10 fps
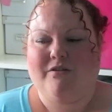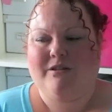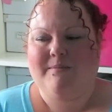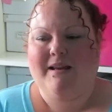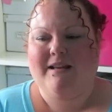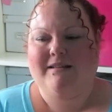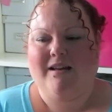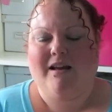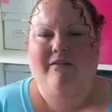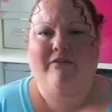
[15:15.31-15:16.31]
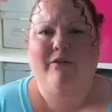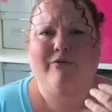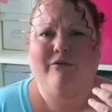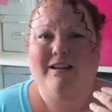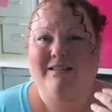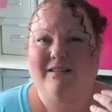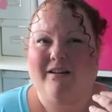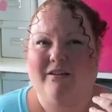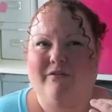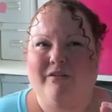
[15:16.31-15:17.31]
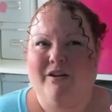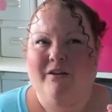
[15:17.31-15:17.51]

know what I mean it's like feel free to kind of